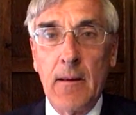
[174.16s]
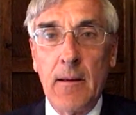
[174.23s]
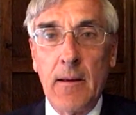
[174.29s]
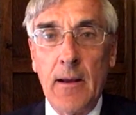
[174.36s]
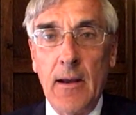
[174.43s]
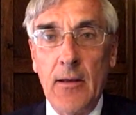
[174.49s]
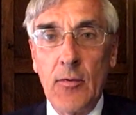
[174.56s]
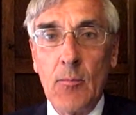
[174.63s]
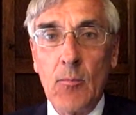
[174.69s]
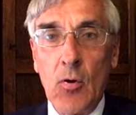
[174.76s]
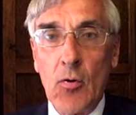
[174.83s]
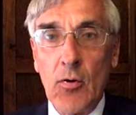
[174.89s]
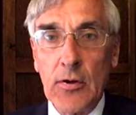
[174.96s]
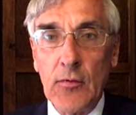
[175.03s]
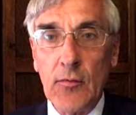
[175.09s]
And the
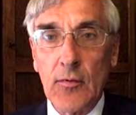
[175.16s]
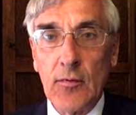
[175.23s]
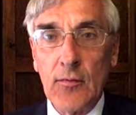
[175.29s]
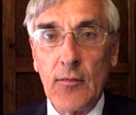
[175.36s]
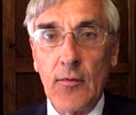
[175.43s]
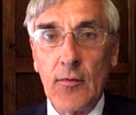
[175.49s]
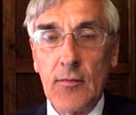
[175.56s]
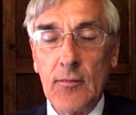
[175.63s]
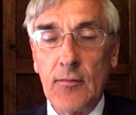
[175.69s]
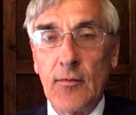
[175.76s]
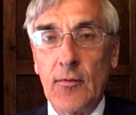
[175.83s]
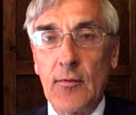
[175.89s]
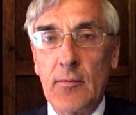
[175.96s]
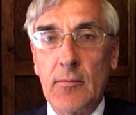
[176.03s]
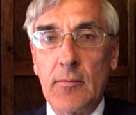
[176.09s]
more you can do
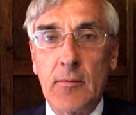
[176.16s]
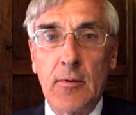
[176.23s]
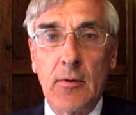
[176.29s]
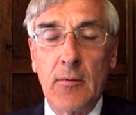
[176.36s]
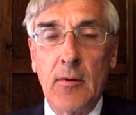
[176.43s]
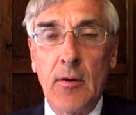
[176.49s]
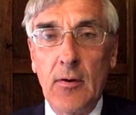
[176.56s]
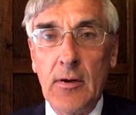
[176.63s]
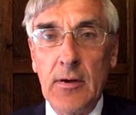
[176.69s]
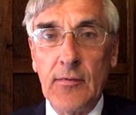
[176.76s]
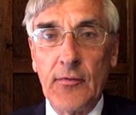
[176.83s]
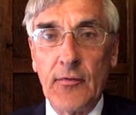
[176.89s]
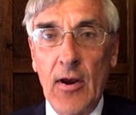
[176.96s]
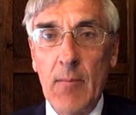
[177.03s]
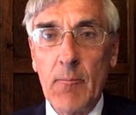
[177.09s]
to at
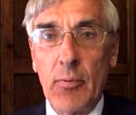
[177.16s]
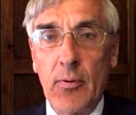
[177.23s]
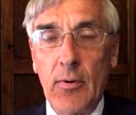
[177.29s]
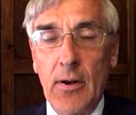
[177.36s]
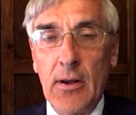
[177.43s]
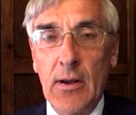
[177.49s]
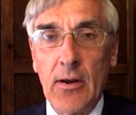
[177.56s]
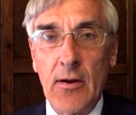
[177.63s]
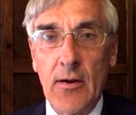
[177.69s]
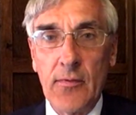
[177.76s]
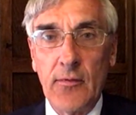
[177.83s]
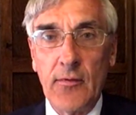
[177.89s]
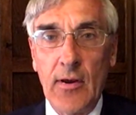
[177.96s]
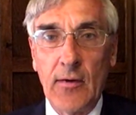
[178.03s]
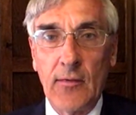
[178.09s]
least temporarily cut
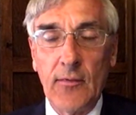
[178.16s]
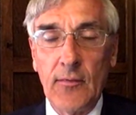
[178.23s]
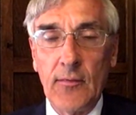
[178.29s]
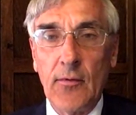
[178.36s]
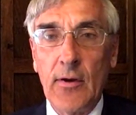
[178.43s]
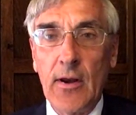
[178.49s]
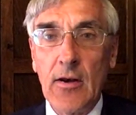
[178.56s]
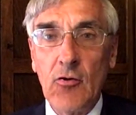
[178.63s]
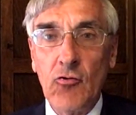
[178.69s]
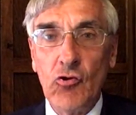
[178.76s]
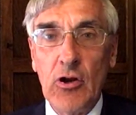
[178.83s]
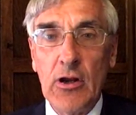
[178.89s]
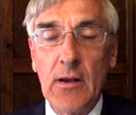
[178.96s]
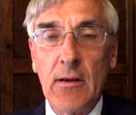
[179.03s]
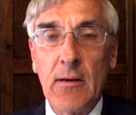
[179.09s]
the taxes on
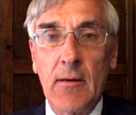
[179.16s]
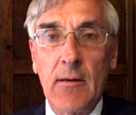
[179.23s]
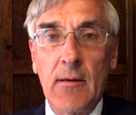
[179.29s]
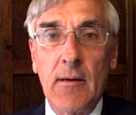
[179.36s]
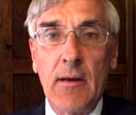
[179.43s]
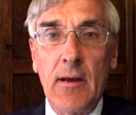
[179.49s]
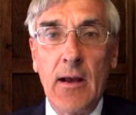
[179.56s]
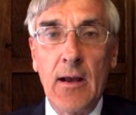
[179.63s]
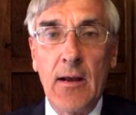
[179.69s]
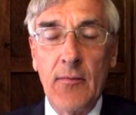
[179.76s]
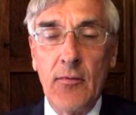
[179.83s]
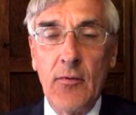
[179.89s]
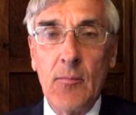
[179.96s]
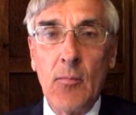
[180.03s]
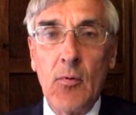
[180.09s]
energy,
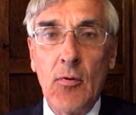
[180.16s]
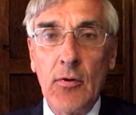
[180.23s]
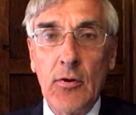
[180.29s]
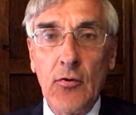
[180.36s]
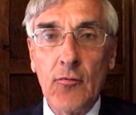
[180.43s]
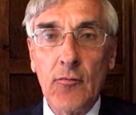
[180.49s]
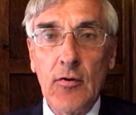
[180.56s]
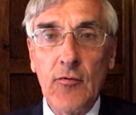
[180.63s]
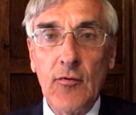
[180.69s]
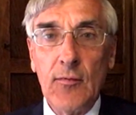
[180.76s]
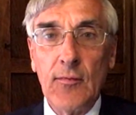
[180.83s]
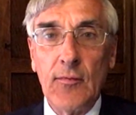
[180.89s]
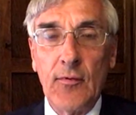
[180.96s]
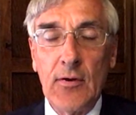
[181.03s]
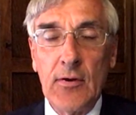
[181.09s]
uh, the more you
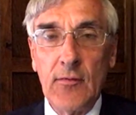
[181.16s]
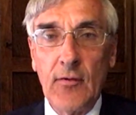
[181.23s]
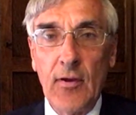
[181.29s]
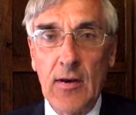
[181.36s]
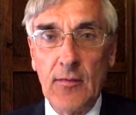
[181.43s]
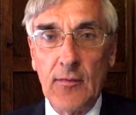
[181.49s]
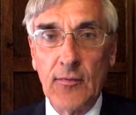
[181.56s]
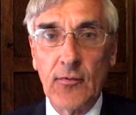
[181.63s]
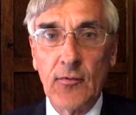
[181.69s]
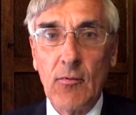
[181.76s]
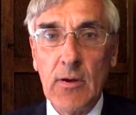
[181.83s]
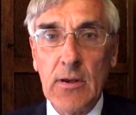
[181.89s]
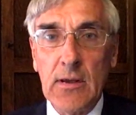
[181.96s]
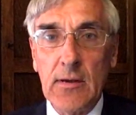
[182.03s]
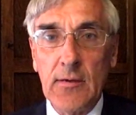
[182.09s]
reduce the intense
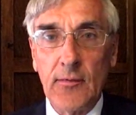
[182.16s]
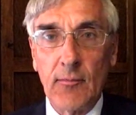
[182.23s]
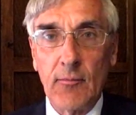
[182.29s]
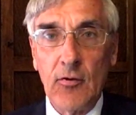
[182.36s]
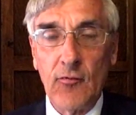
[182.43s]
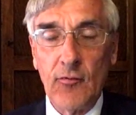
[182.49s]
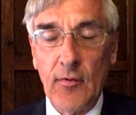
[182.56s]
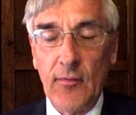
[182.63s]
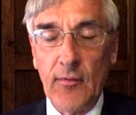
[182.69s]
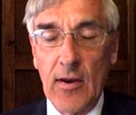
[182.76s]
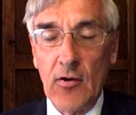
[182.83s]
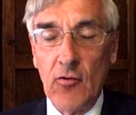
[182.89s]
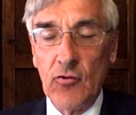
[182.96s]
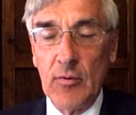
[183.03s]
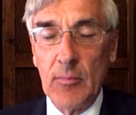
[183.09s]
squeeze which this
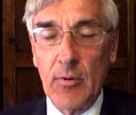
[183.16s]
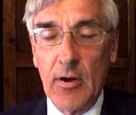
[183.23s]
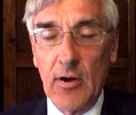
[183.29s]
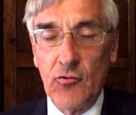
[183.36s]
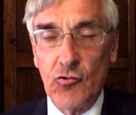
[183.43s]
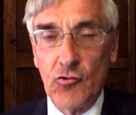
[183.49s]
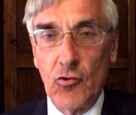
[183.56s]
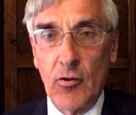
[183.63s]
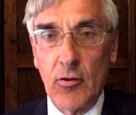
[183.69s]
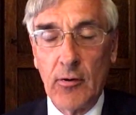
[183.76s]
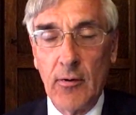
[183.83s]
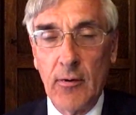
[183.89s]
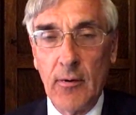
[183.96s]
energy price shock